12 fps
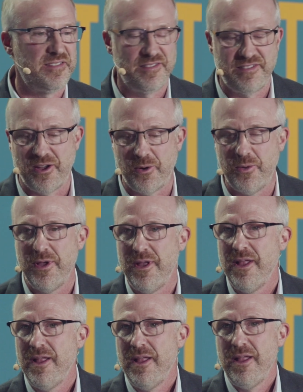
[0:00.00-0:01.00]
So sure.
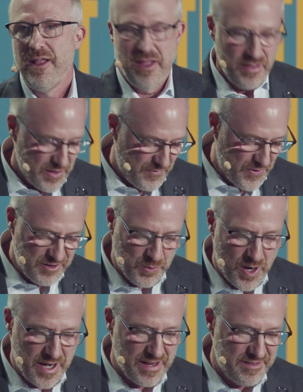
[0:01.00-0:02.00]
The first
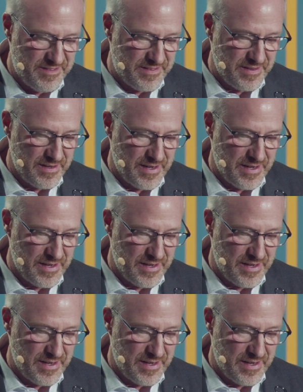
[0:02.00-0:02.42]
one is